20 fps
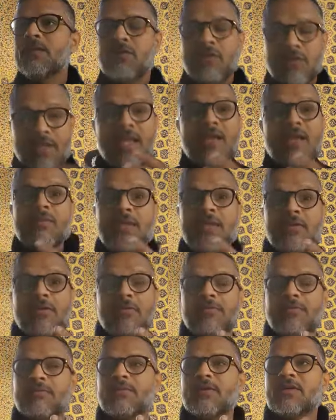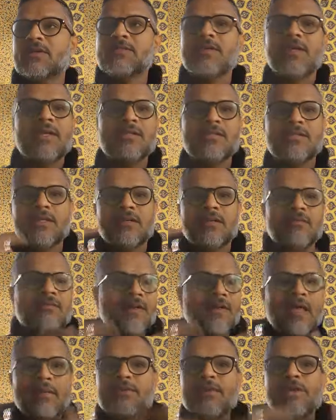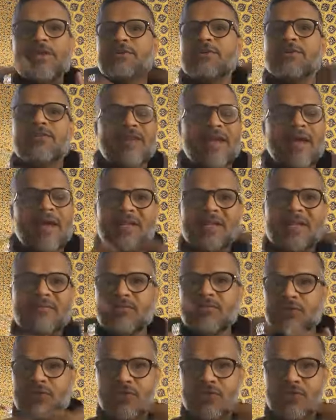today we know from our science that vibration of atoms,